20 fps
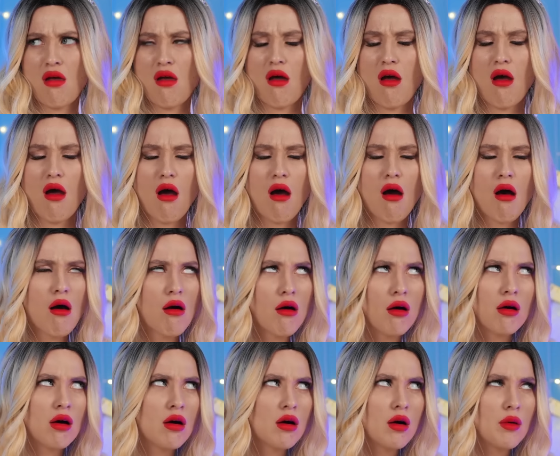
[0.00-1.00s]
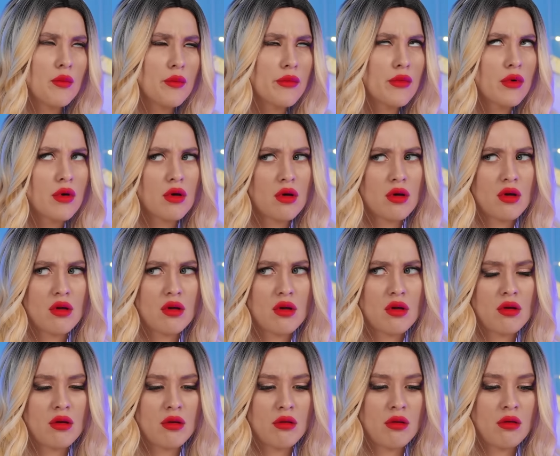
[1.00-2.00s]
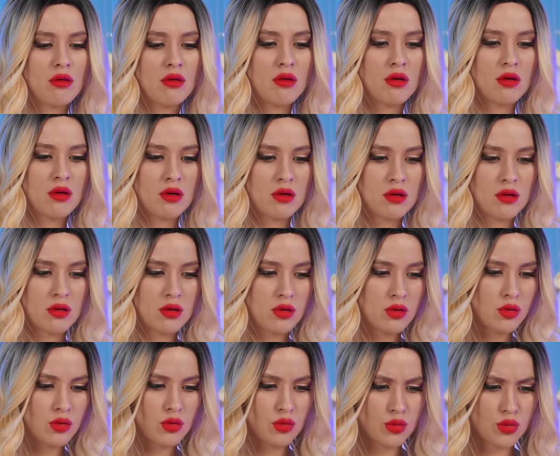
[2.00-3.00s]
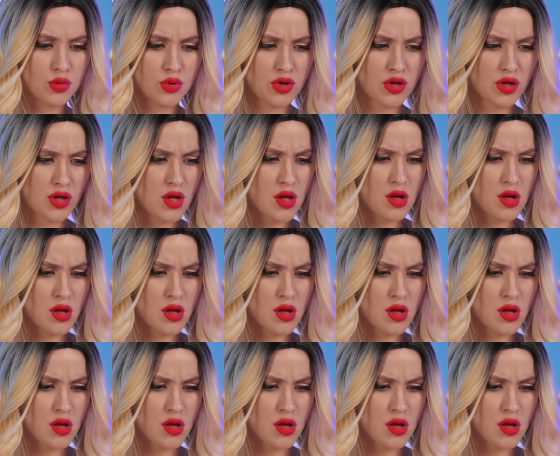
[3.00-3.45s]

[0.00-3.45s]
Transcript: Disgusting! What's happening to my